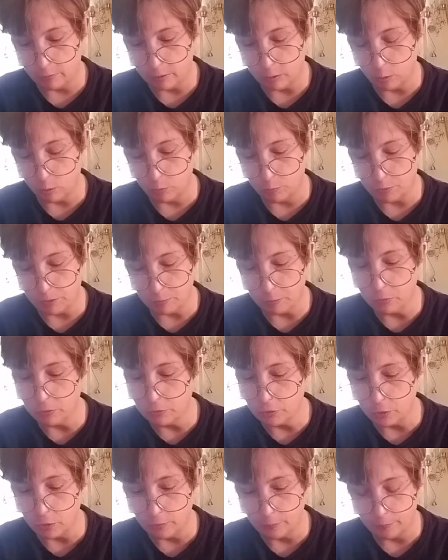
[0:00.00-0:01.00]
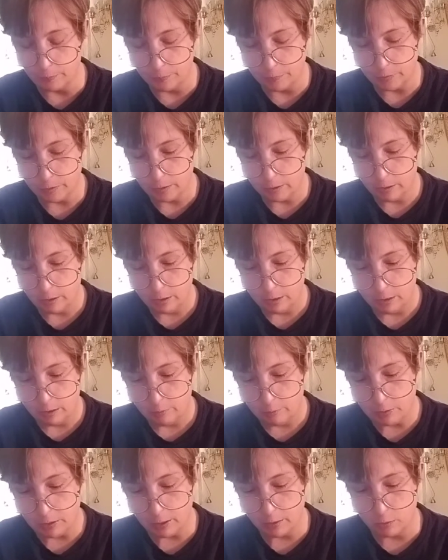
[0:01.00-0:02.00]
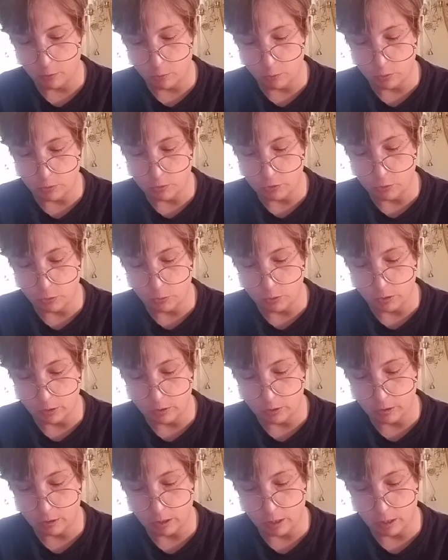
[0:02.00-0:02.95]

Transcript: an old people's home. Peter was doing